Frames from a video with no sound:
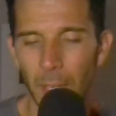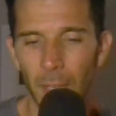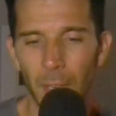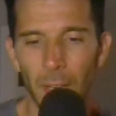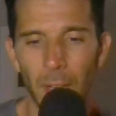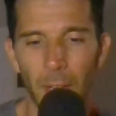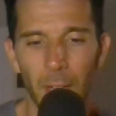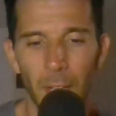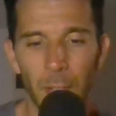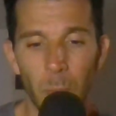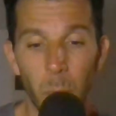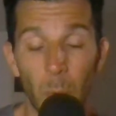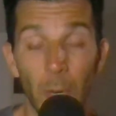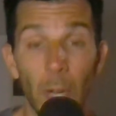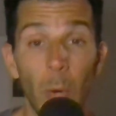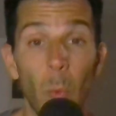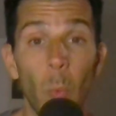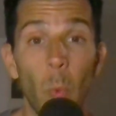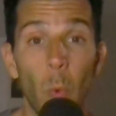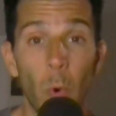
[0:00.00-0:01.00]
It's where
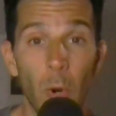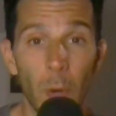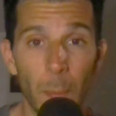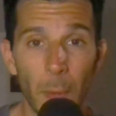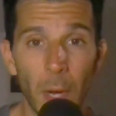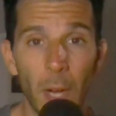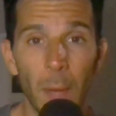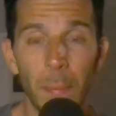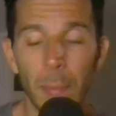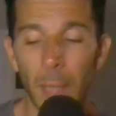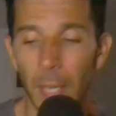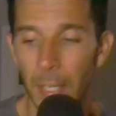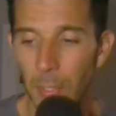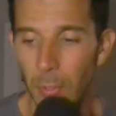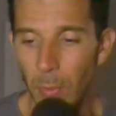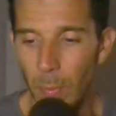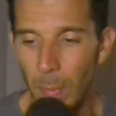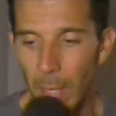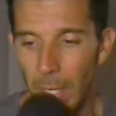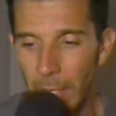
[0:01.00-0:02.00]
I warm up. I
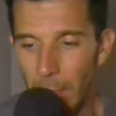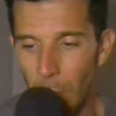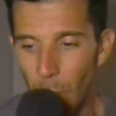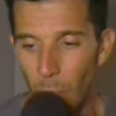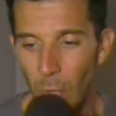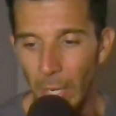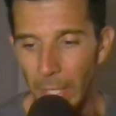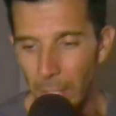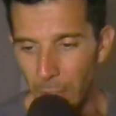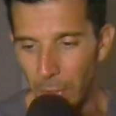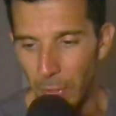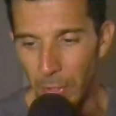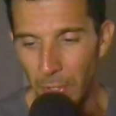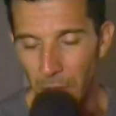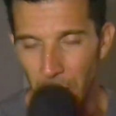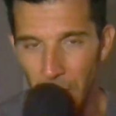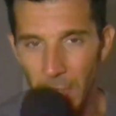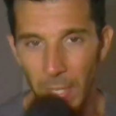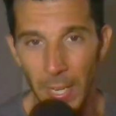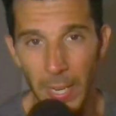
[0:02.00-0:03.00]
do my regular
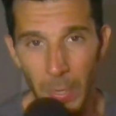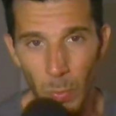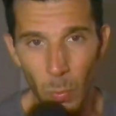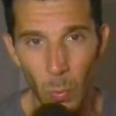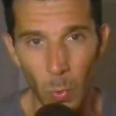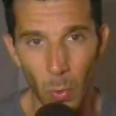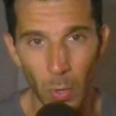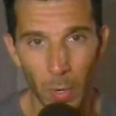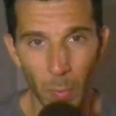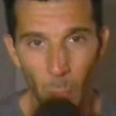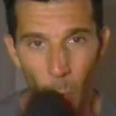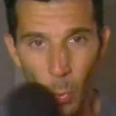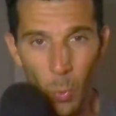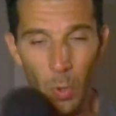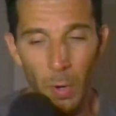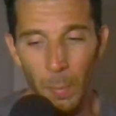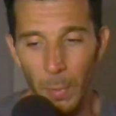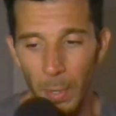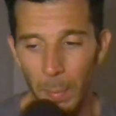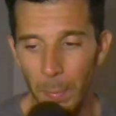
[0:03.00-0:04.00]
stay warm
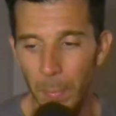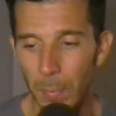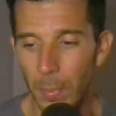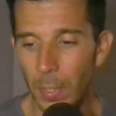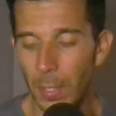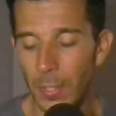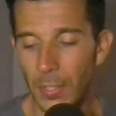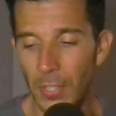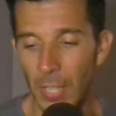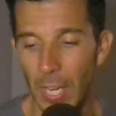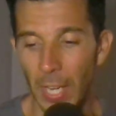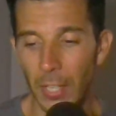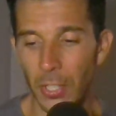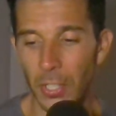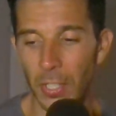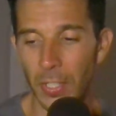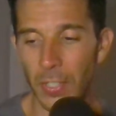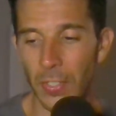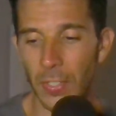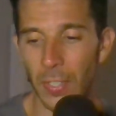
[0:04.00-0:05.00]
warm-up
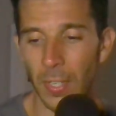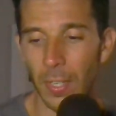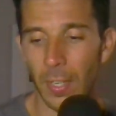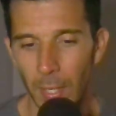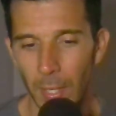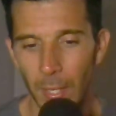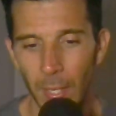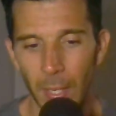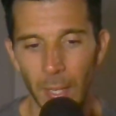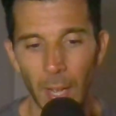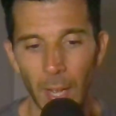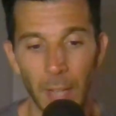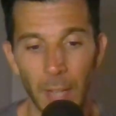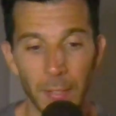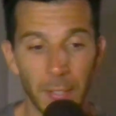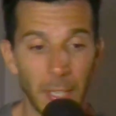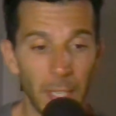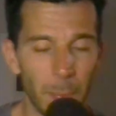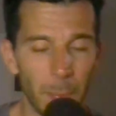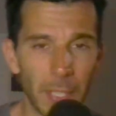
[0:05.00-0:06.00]
sketches. I'll
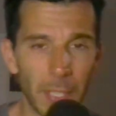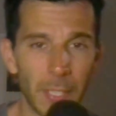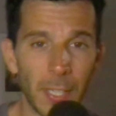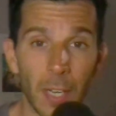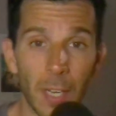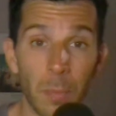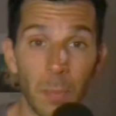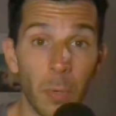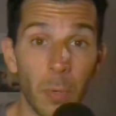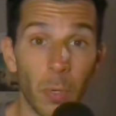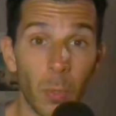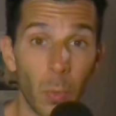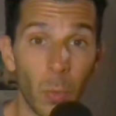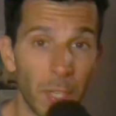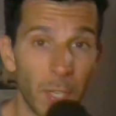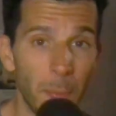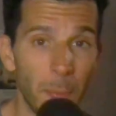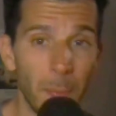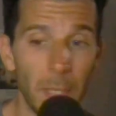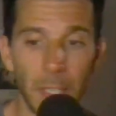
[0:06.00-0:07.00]
take my sketchbook
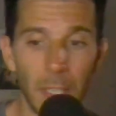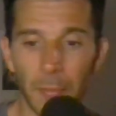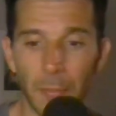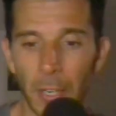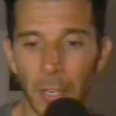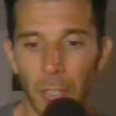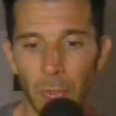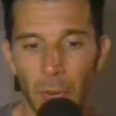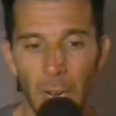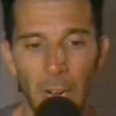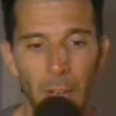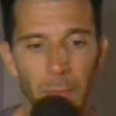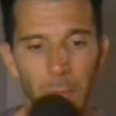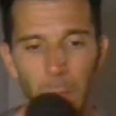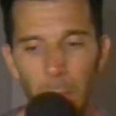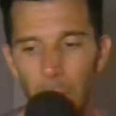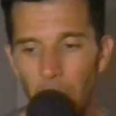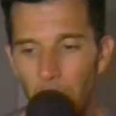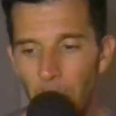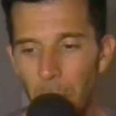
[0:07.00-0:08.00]
with me if I travel
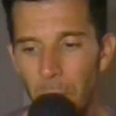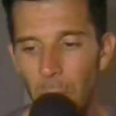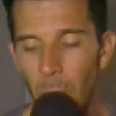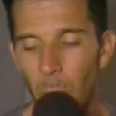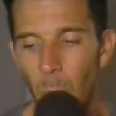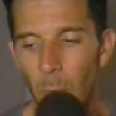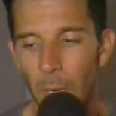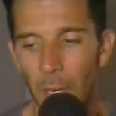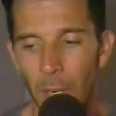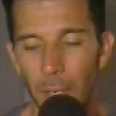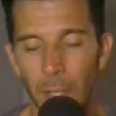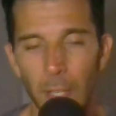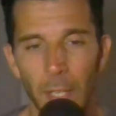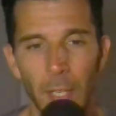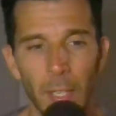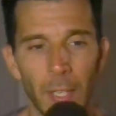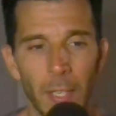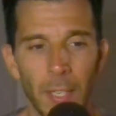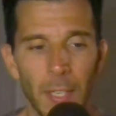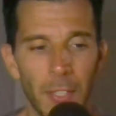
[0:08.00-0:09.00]
or go somewhere.
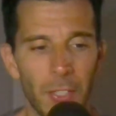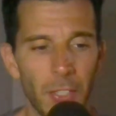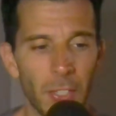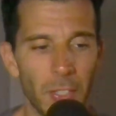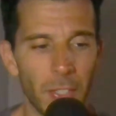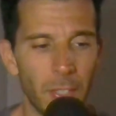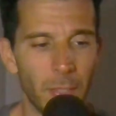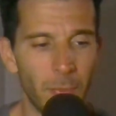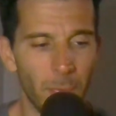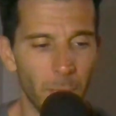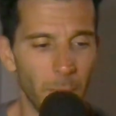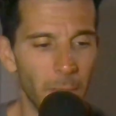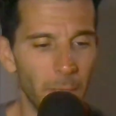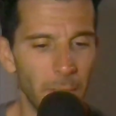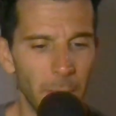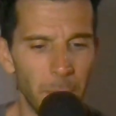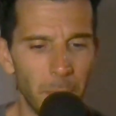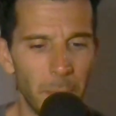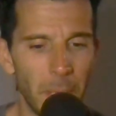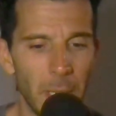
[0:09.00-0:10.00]
It's just
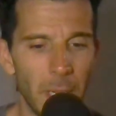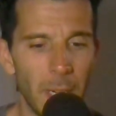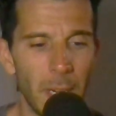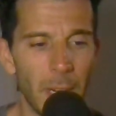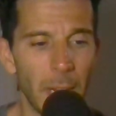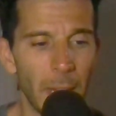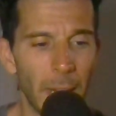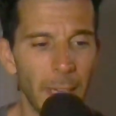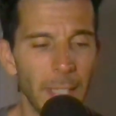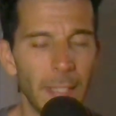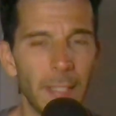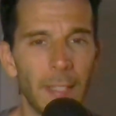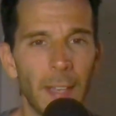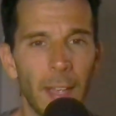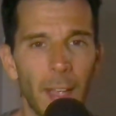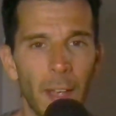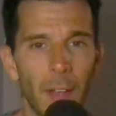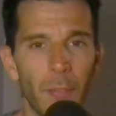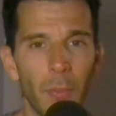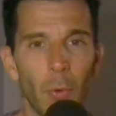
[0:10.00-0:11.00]
really been nice to
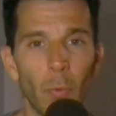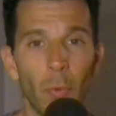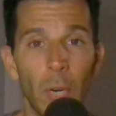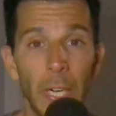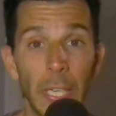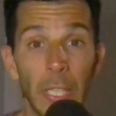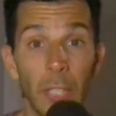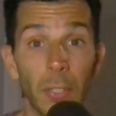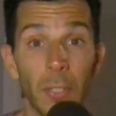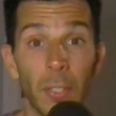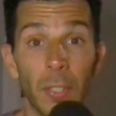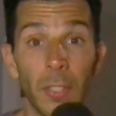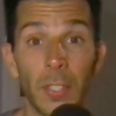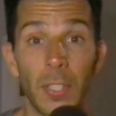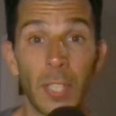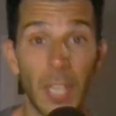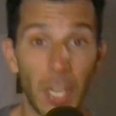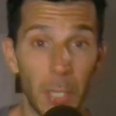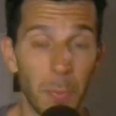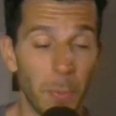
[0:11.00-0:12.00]
have a regular
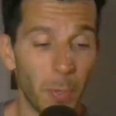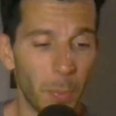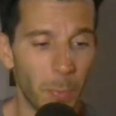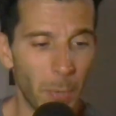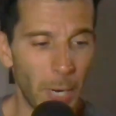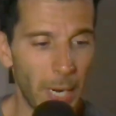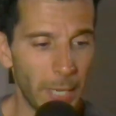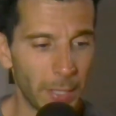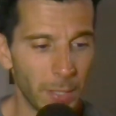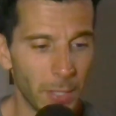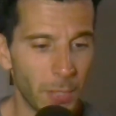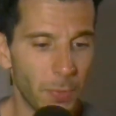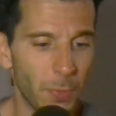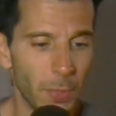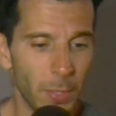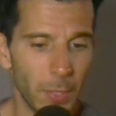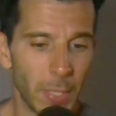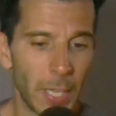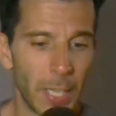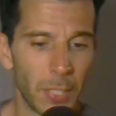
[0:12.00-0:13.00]
sketchbook practice for
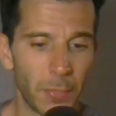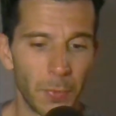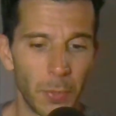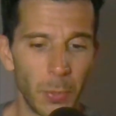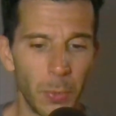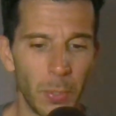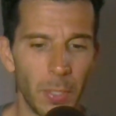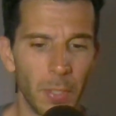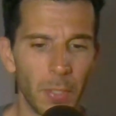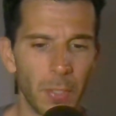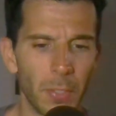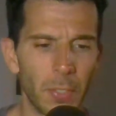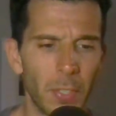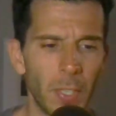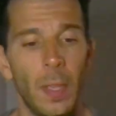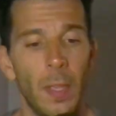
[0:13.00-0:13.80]
the last few years.